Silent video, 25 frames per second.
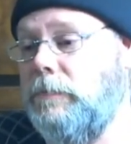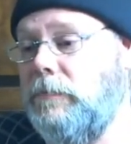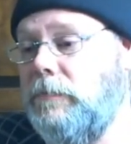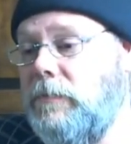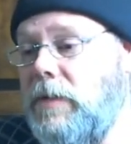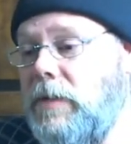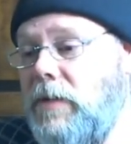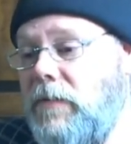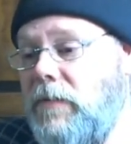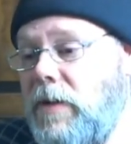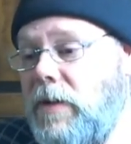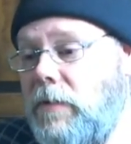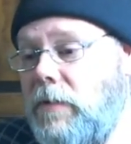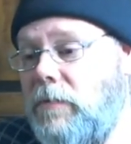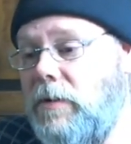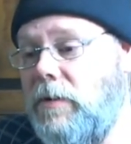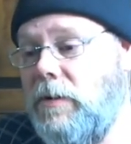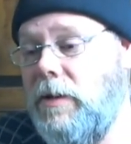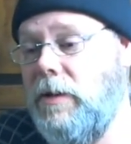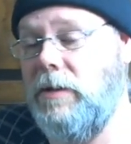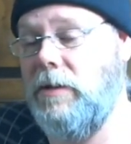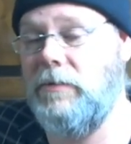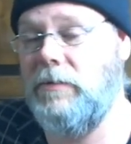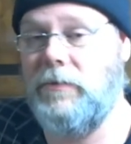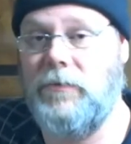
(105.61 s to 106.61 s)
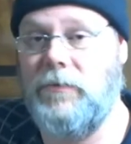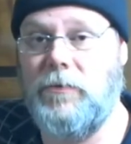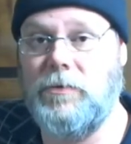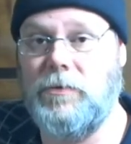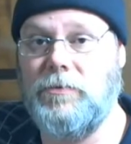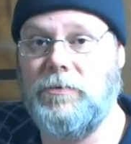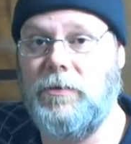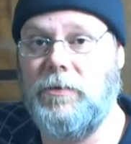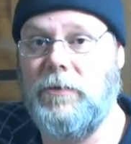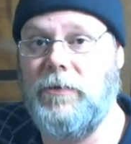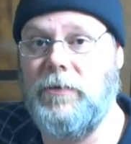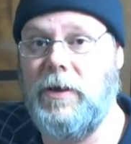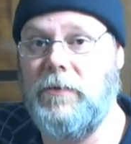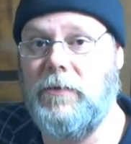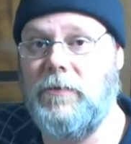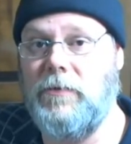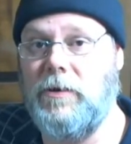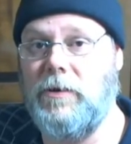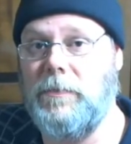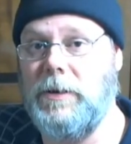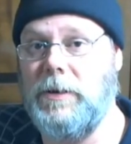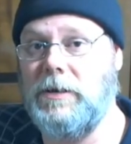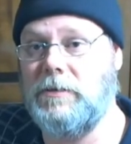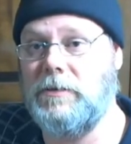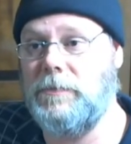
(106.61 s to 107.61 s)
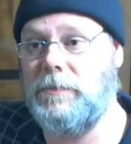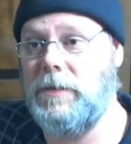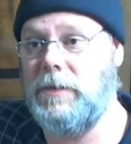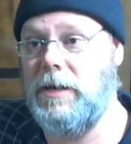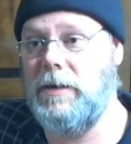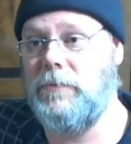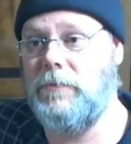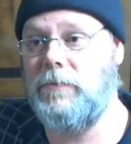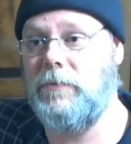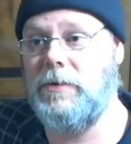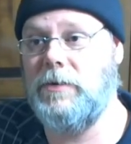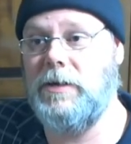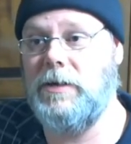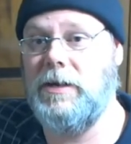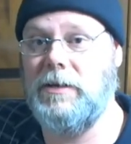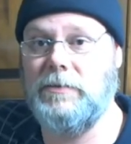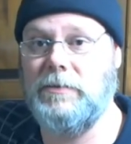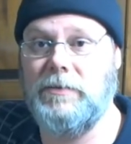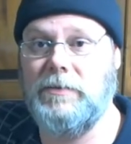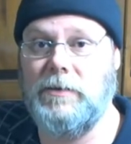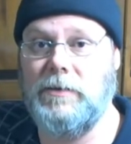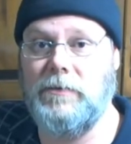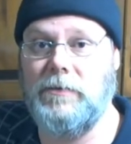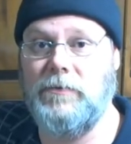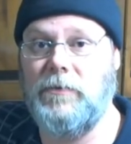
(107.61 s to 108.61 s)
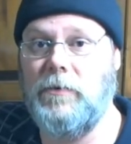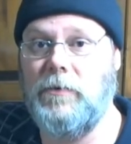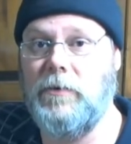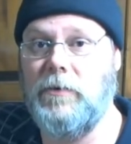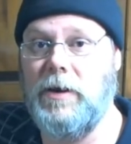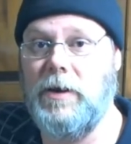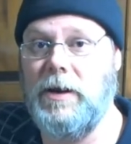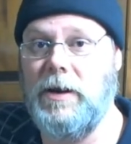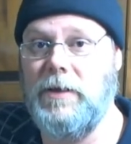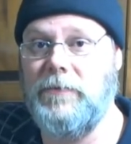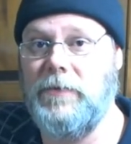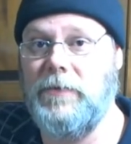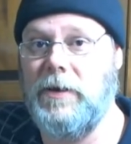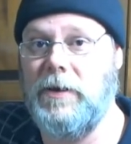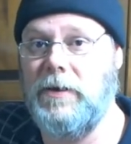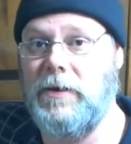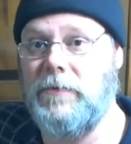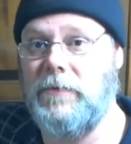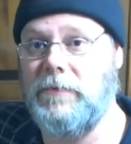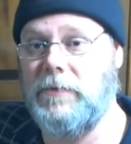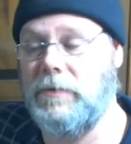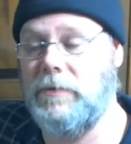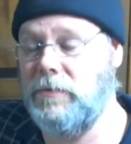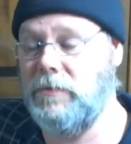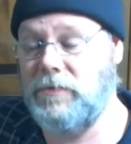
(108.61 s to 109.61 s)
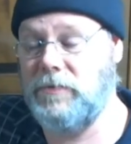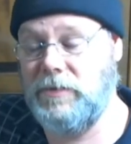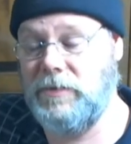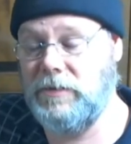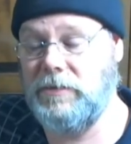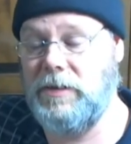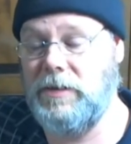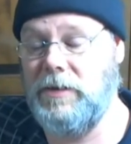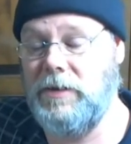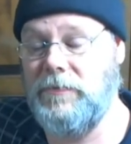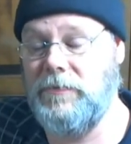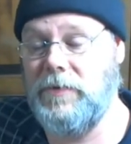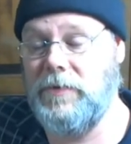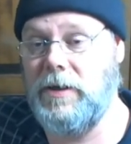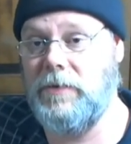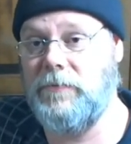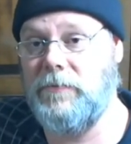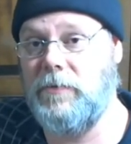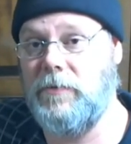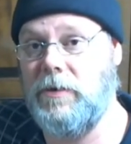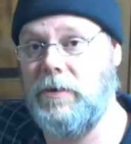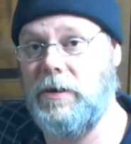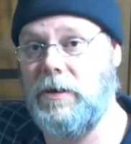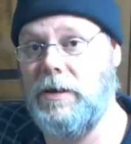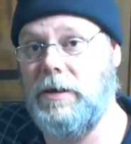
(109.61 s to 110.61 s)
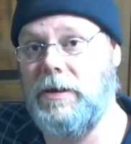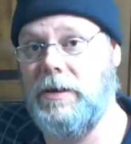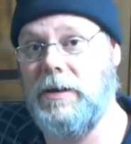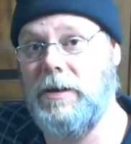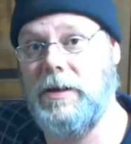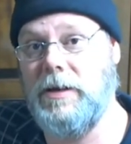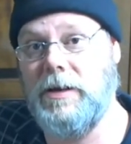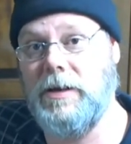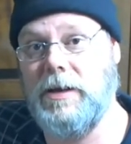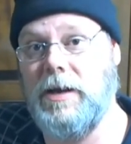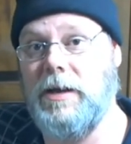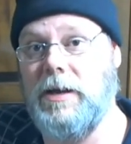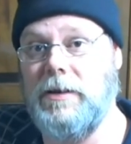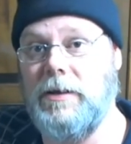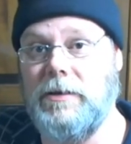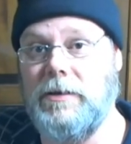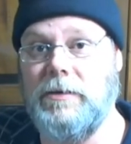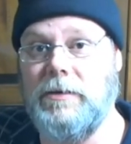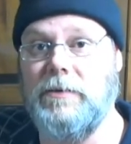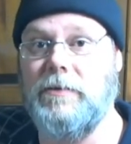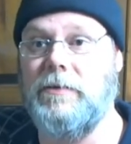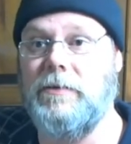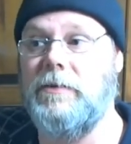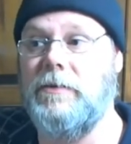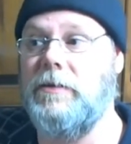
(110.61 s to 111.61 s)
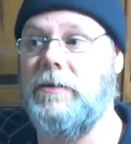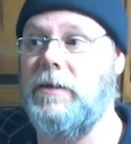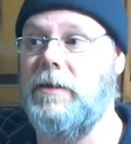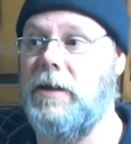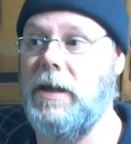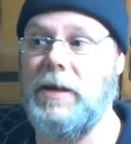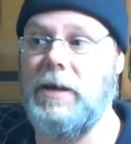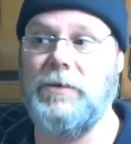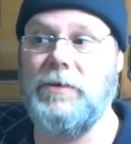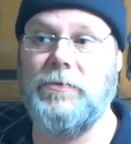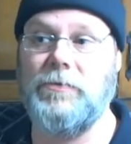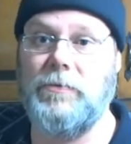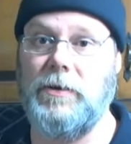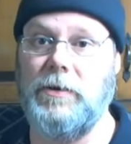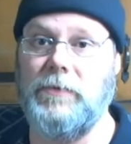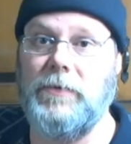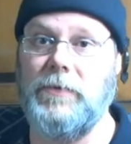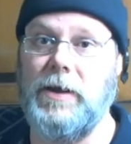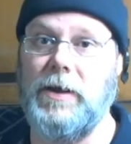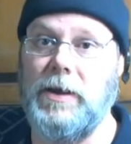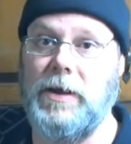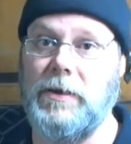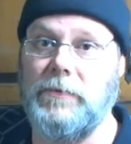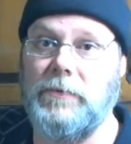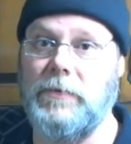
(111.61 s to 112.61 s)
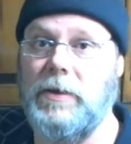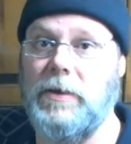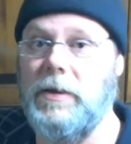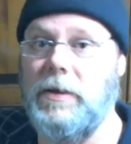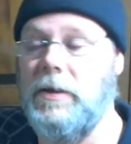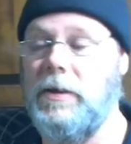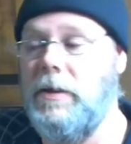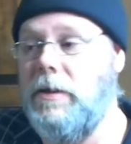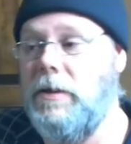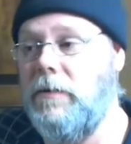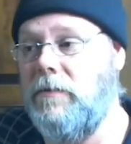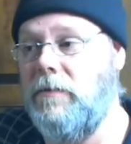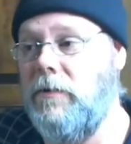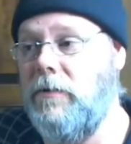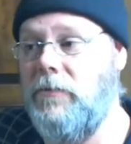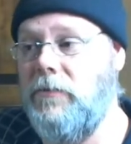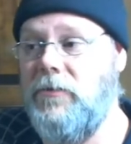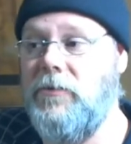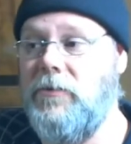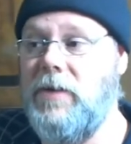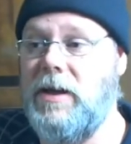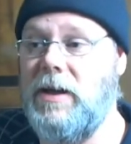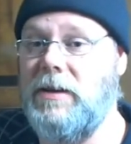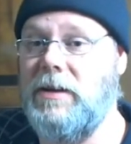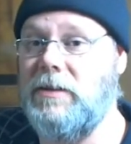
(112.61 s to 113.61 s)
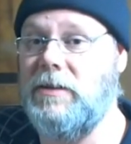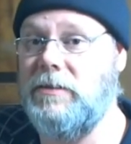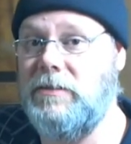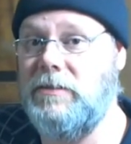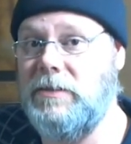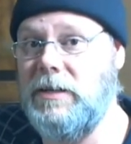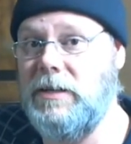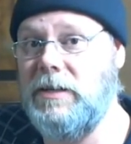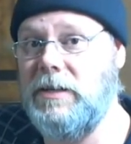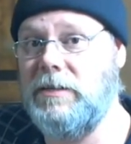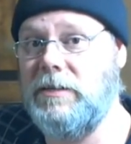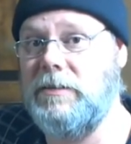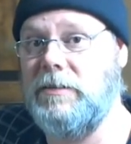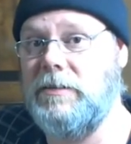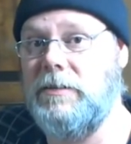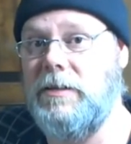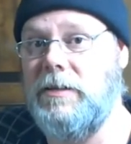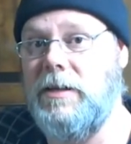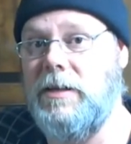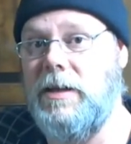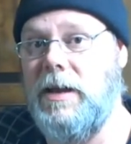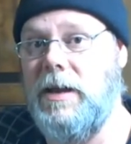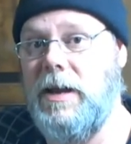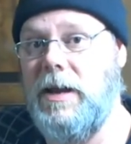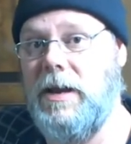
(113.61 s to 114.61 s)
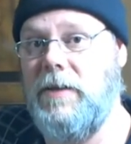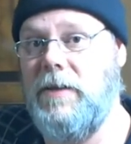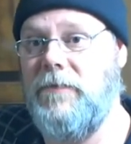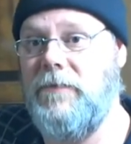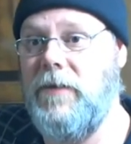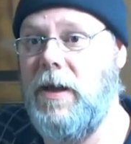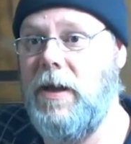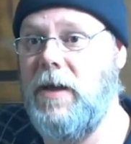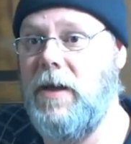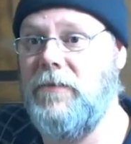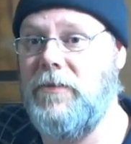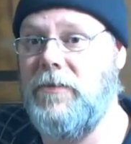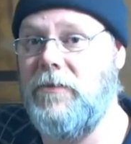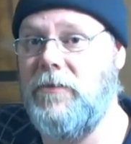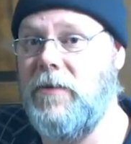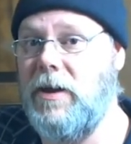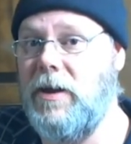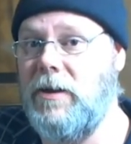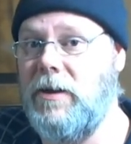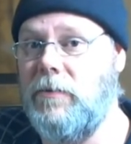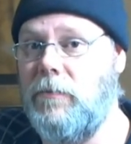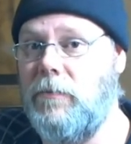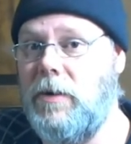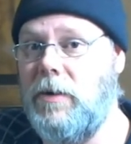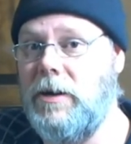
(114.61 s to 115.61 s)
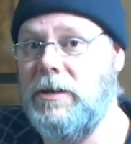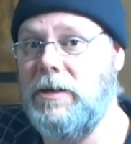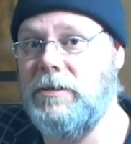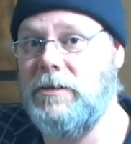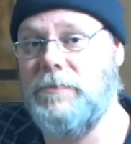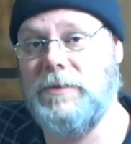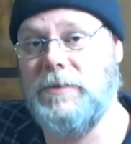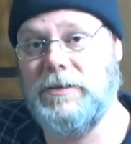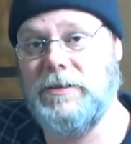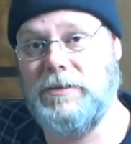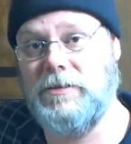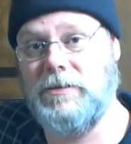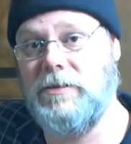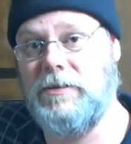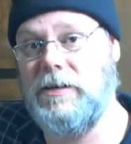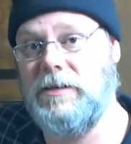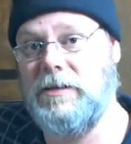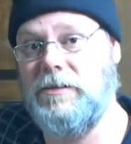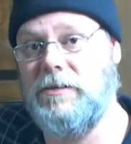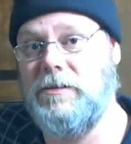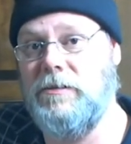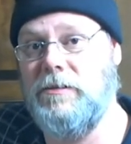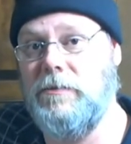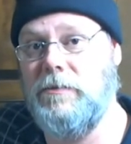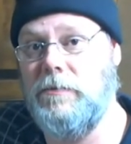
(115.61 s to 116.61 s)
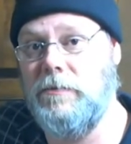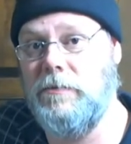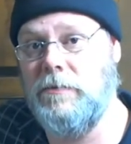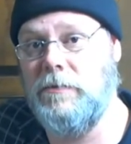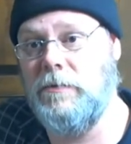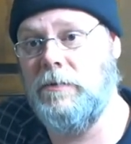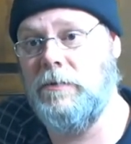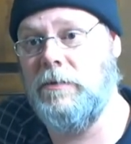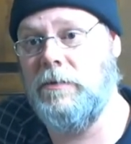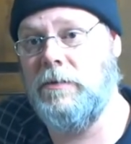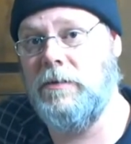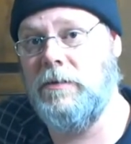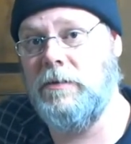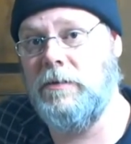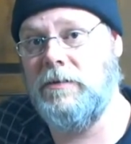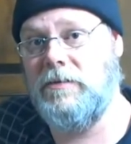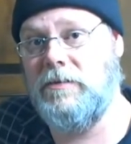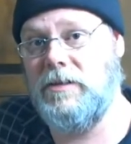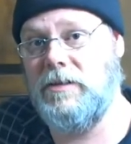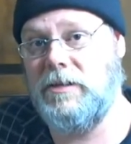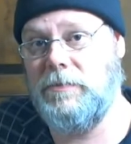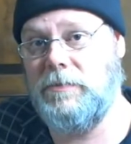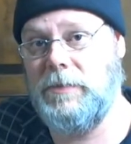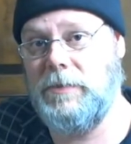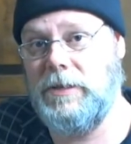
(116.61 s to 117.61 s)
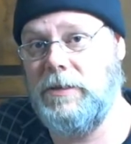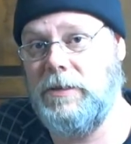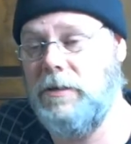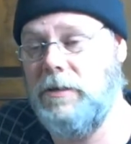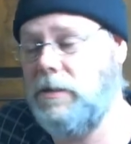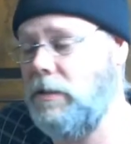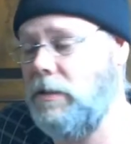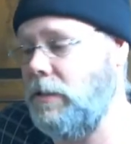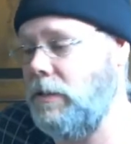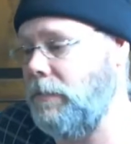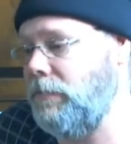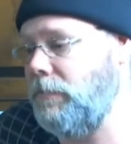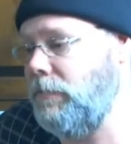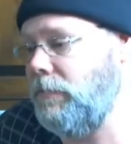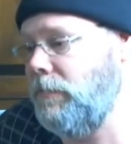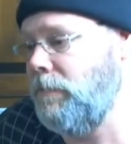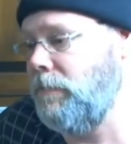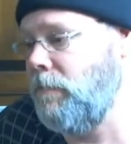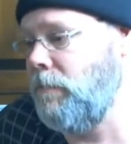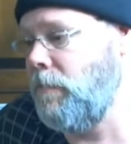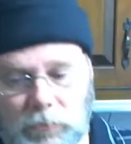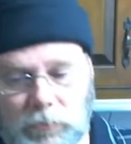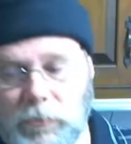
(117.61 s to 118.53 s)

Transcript: They've got one that has a 425 watt power supply, one that has a 485, 685 watt, and then they got a 825. Well, if you've got the 685, you've got the wattage, but it still has two 6-pin hookups.